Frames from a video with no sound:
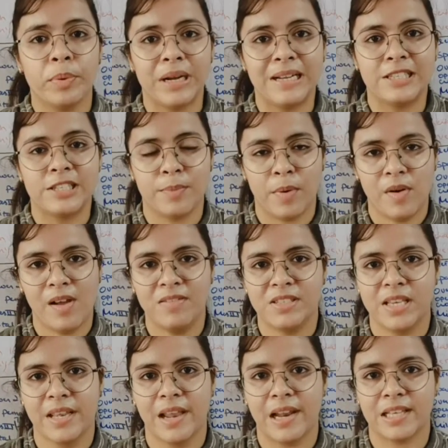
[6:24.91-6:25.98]
principles of
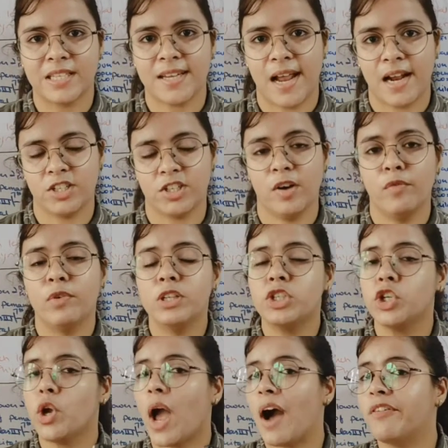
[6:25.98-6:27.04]
serial extraction
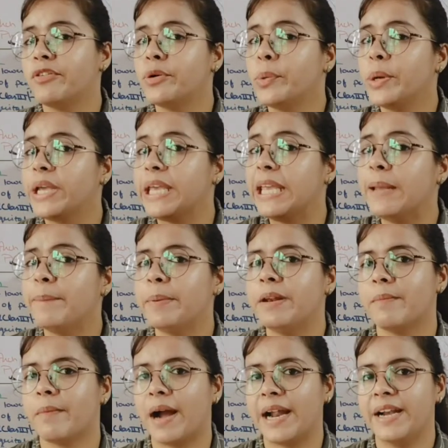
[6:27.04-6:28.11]
which you have to keep
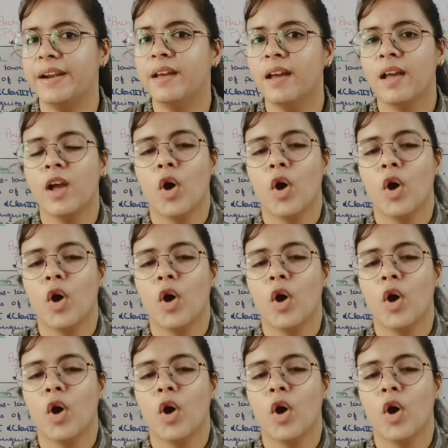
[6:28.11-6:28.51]
in mind